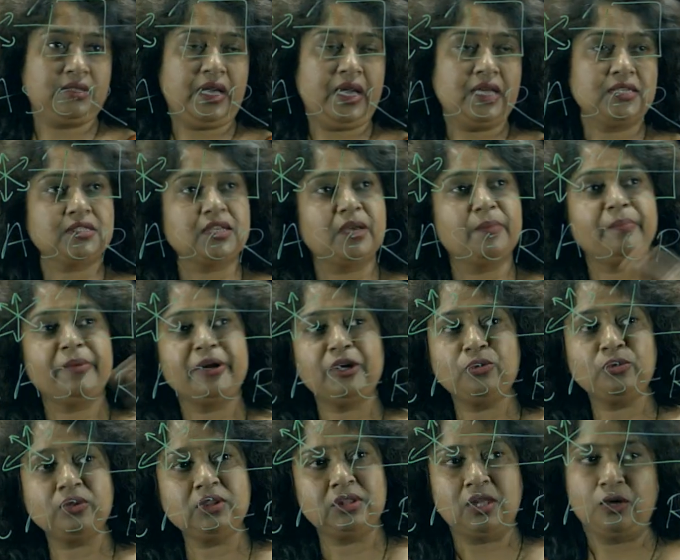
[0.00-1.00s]
as compared
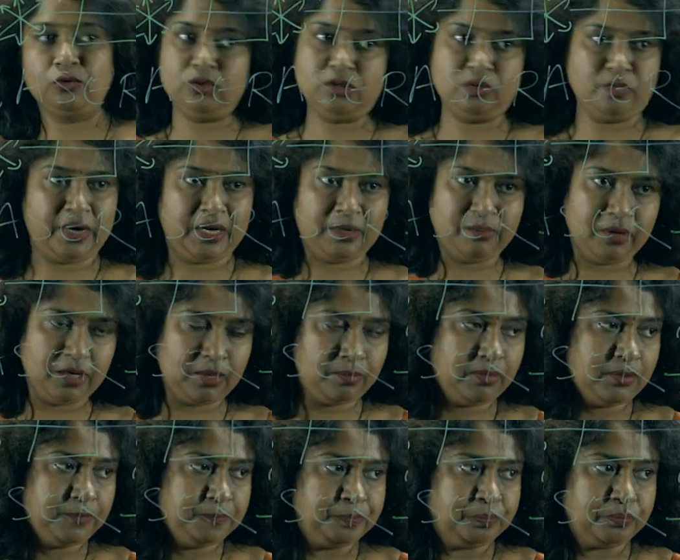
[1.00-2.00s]
to a 1000 watt bulb,
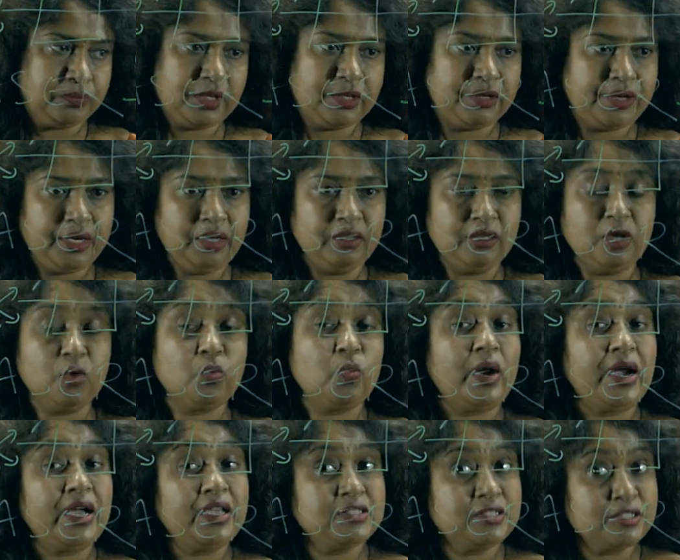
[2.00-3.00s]
right. Now
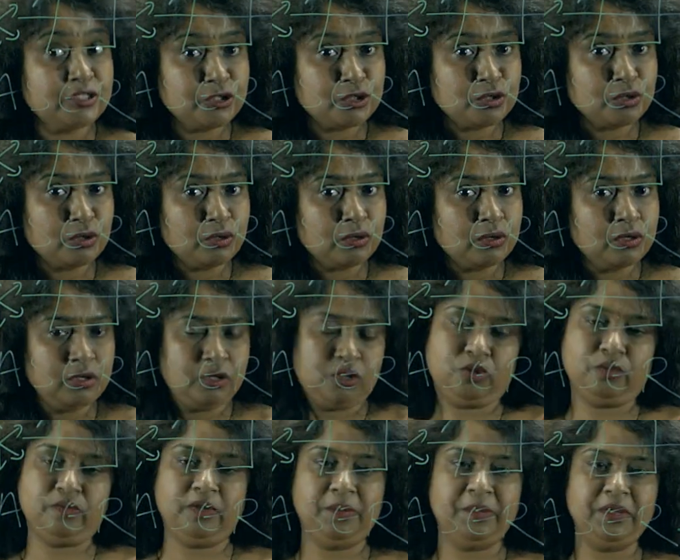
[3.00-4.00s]
why is it so?
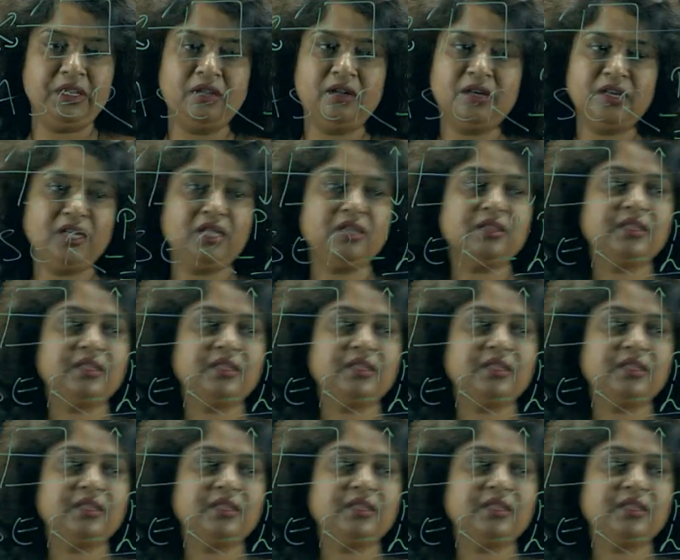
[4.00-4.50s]
So we will be learning